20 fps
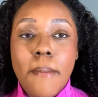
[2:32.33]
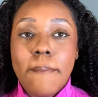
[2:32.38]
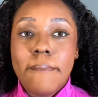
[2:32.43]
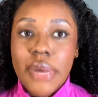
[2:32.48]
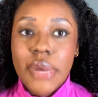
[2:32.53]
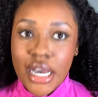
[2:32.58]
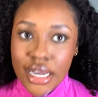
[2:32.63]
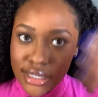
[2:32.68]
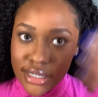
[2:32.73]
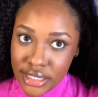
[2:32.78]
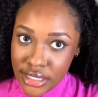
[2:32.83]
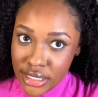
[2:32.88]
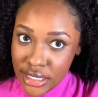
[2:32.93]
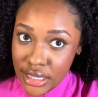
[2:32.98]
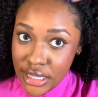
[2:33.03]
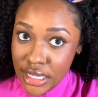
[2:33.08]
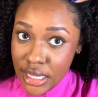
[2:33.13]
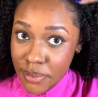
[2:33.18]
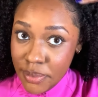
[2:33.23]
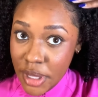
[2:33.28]
But
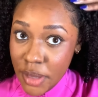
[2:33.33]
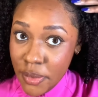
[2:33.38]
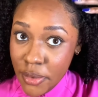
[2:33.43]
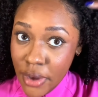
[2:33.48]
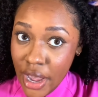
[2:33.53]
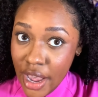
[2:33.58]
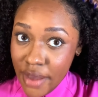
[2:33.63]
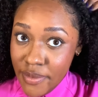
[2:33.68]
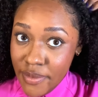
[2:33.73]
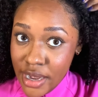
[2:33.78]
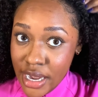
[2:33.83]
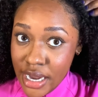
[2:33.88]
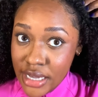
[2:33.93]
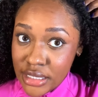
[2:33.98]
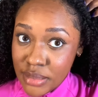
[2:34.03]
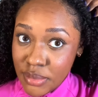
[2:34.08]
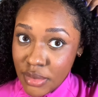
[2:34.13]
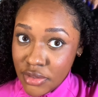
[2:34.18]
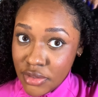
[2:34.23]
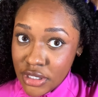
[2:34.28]
people have been
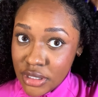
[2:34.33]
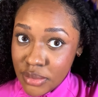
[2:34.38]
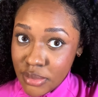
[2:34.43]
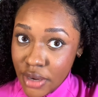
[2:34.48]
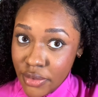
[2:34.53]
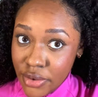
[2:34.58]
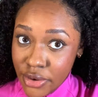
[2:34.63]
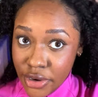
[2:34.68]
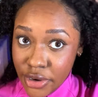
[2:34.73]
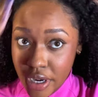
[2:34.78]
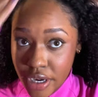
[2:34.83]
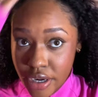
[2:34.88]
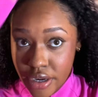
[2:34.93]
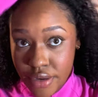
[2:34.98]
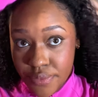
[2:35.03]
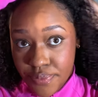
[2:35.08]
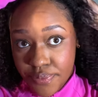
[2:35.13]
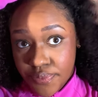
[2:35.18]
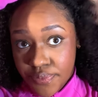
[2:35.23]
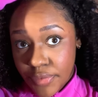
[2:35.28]
asking me if this is my real
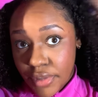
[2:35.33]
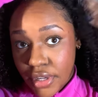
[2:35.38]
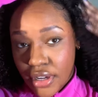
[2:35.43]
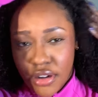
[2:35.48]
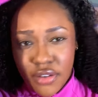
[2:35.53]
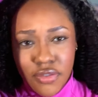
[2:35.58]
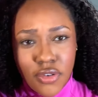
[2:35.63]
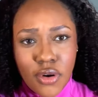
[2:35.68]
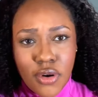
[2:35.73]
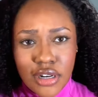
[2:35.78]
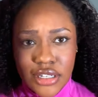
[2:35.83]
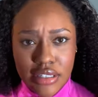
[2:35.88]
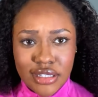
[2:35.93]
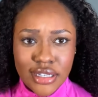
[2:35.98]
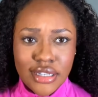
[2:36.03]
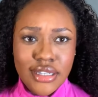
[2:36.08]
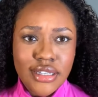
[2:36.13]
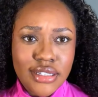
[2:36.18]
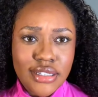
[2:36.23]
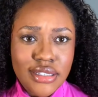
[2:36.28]
hair. Of course
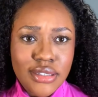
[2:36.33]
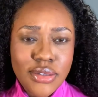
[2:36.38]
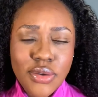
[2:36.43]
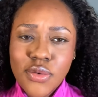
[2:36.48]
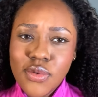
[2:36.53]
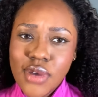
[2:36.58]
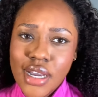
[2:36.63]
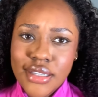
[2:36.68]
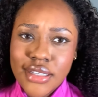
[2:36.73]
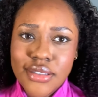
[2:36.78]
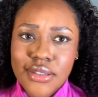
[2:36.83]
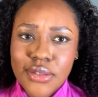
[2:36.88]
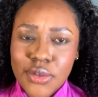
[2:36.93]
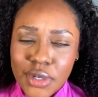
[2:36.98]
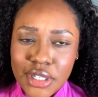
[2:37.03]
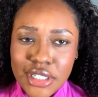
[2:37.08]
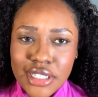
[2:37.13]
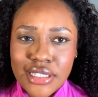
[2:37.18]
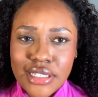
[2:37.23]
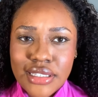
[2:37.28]
it is. Who asks
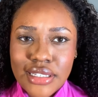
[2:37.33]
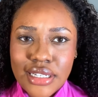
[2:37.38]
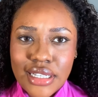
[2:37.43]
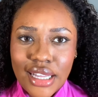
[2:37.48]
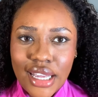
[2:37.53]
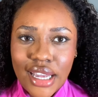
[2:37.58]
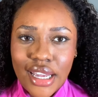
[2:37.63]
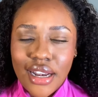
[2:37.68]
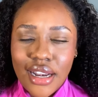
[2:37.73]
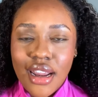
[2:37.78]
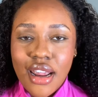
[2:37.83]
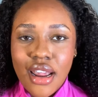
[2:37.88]
questions like that